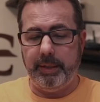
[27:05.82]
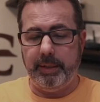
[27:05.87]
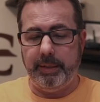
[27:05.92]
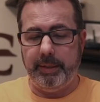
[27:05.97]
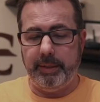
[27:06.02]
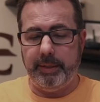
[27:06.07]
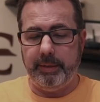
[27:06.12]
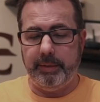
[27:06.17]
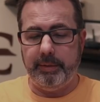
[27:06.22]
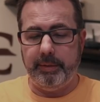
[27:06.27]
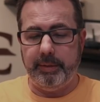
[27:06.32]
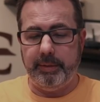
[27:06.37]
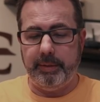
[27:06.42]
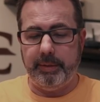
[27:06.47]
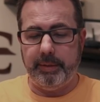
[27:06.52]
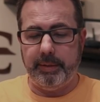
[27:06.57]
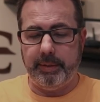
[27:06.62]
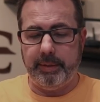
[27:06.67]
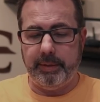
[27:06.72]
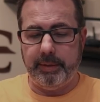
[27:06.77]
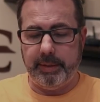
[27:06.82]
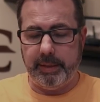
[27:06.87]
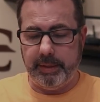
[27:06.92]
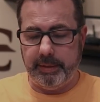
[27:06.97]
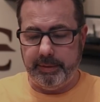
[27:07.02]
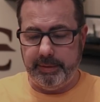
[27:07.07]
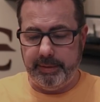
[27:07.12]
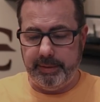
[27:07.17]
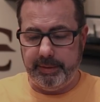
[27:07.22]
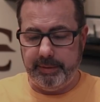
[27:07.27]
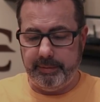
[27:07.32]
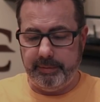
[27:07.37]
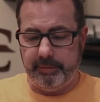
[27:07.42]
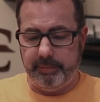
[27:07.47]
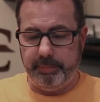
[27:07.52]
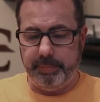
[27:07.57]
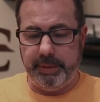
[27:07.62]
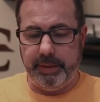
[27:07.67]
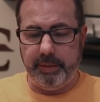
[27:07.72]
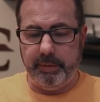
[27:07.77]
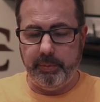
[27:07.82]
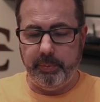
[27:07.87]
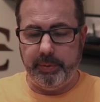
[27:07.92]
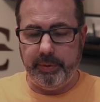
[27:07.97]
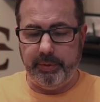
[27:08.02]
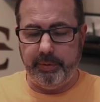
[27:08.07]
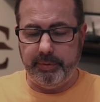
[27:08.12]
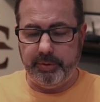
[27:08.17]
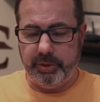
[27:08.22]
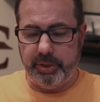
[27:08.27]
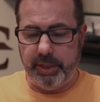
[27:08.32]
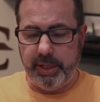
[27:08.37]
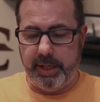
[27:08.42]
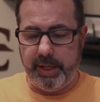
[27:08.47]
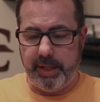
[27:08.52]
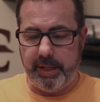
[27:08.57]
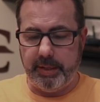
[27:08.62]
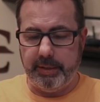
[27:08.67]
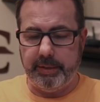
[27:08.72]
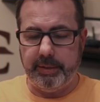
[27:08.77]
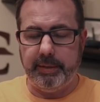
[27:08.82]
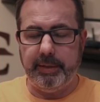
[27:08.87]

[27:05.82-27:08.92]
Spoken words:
And then I did speak with Chad,